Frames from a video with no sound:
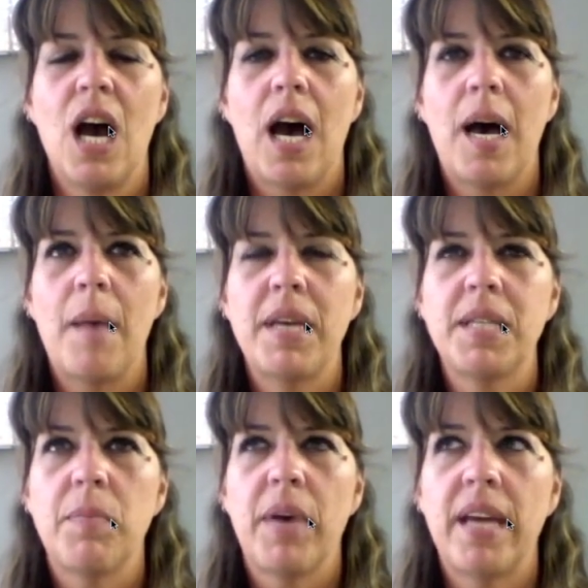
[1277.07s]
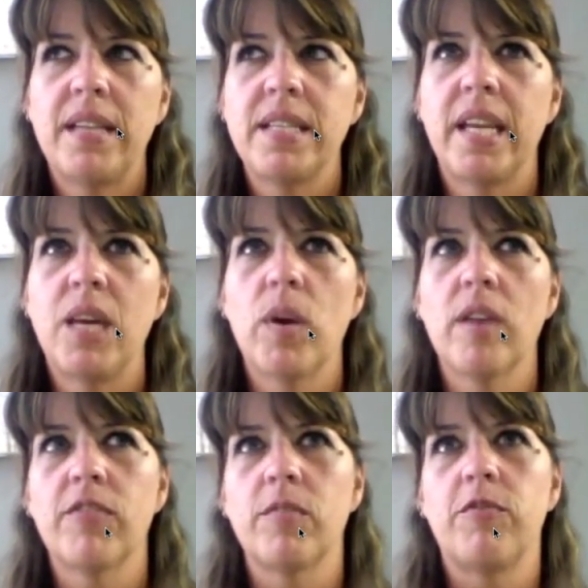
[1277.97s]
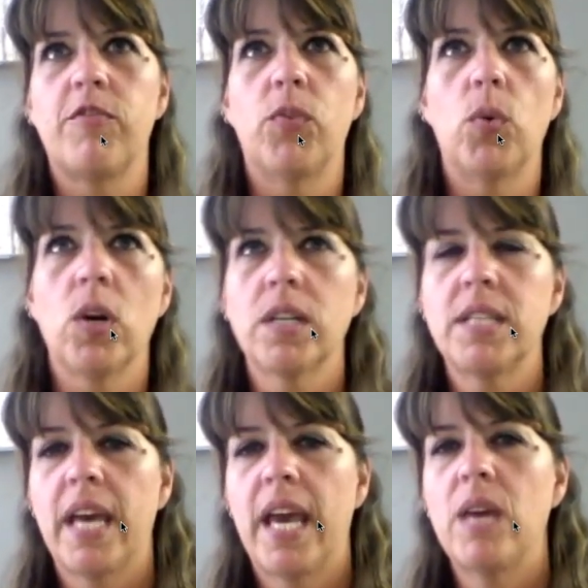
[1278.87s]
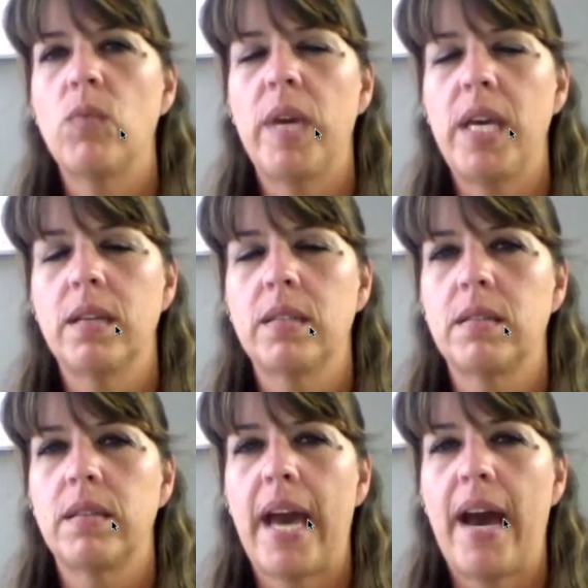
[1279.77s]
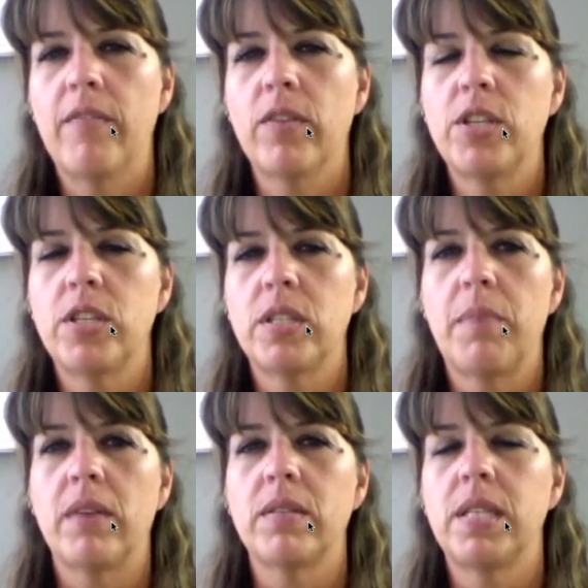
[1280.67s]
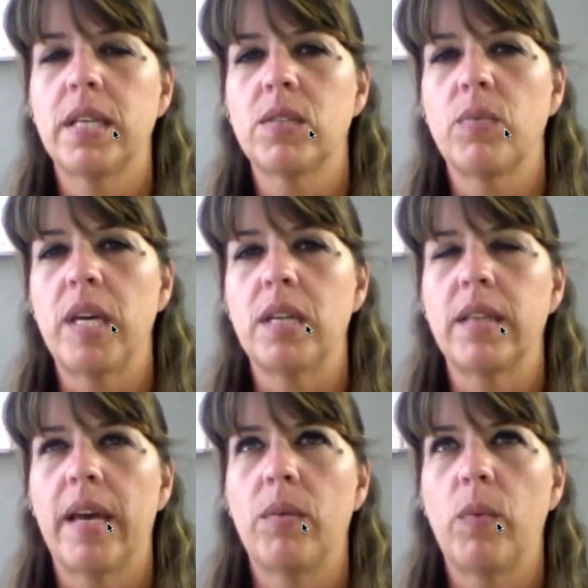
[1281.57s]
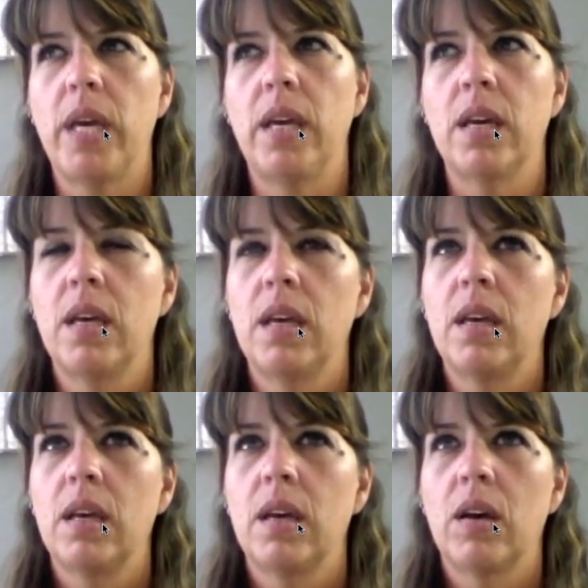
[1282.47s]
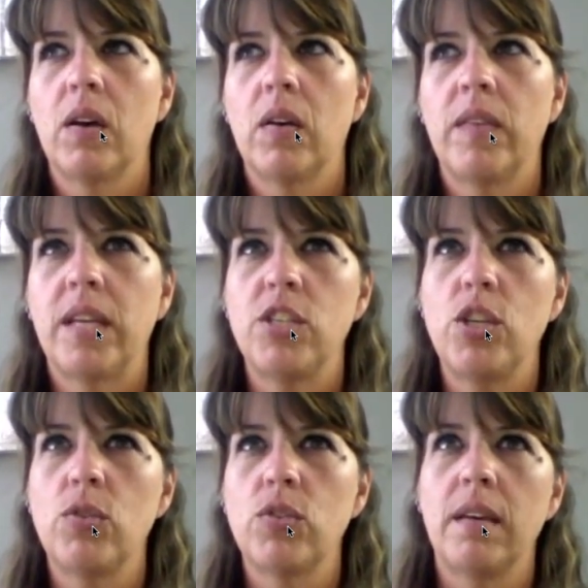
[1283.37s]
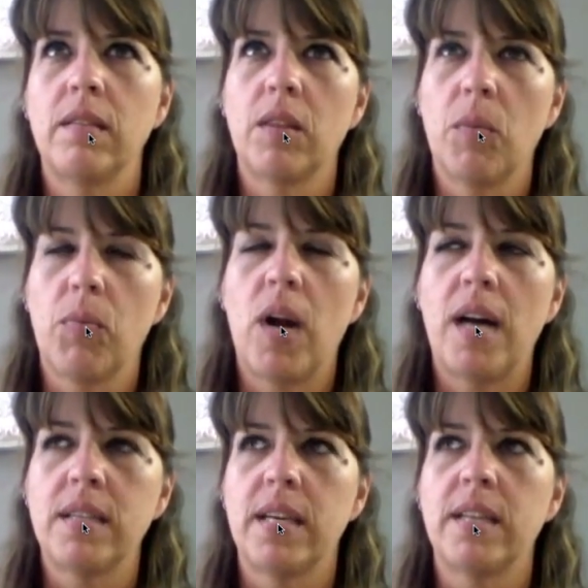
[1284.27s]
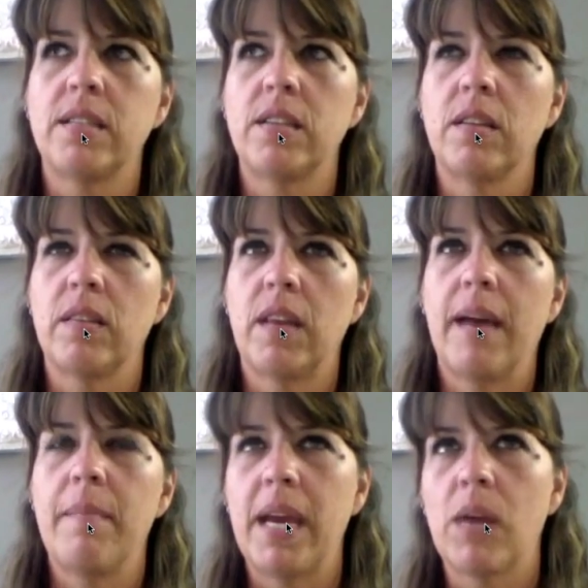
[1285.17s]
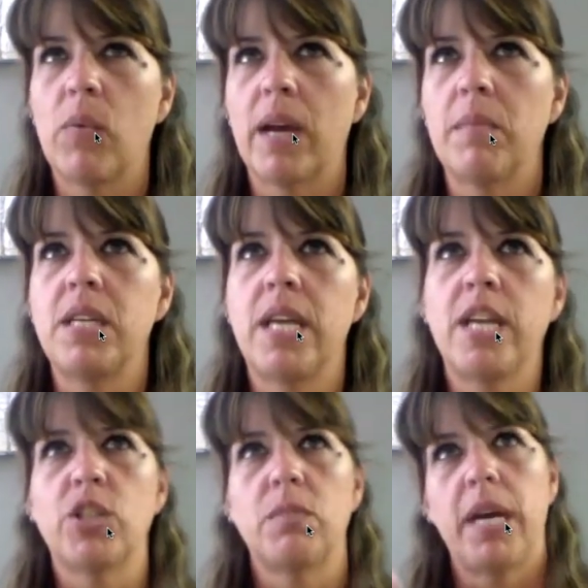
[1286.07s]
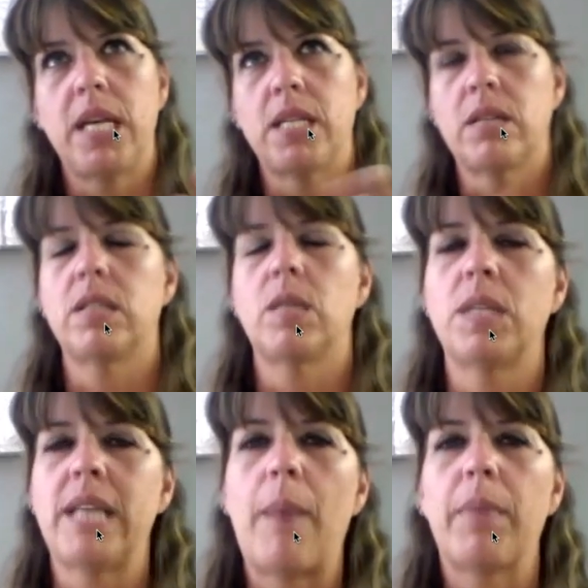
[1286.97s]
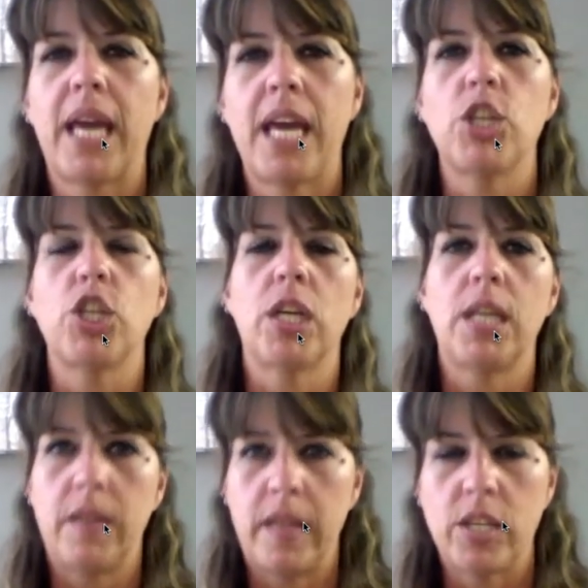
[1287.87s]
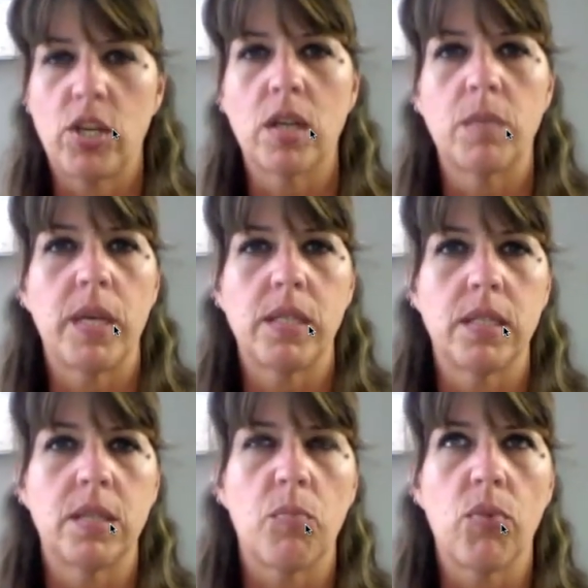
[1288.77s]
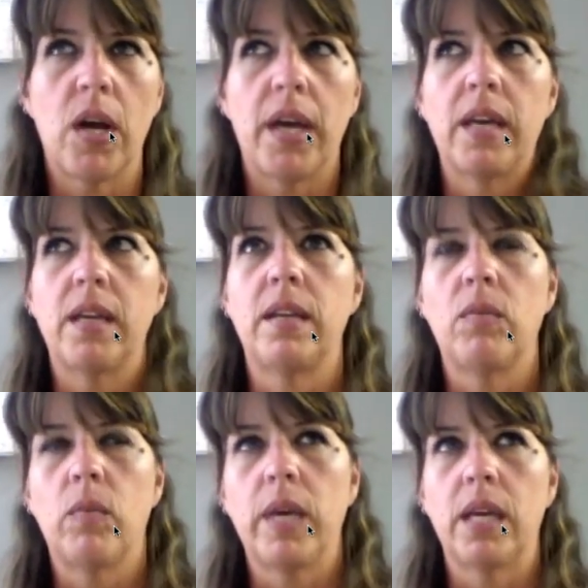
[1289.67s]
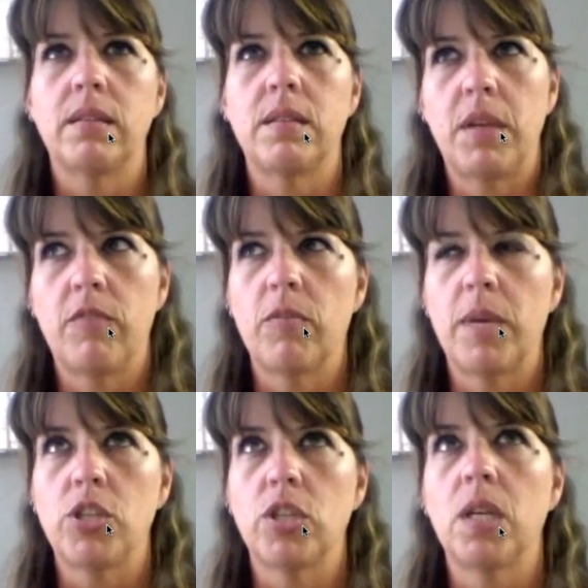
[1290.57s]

It depends. Anywhere from 4 to 8 weeks. The average is about 6 weeks, and that's usually the process. I make a recommendation based on someone's application, and then they talk to my assistant Brian, and we get some information.